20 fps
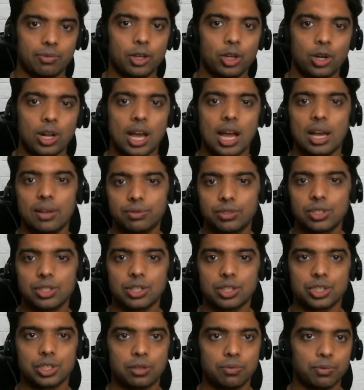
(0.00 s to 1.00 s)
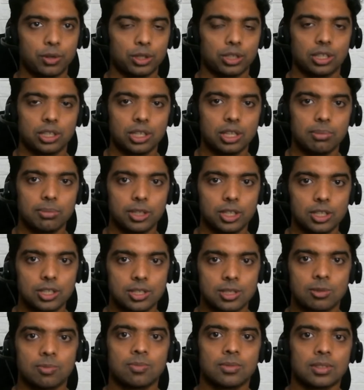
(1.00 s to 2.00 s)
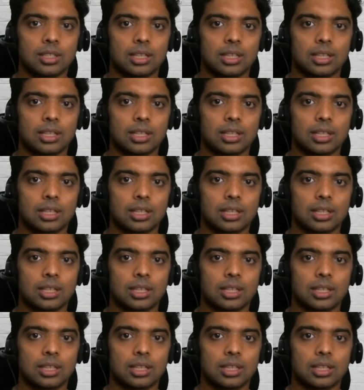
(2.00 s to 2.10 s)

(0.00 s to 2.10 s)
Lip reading: We're going to have this session for 30 minutes.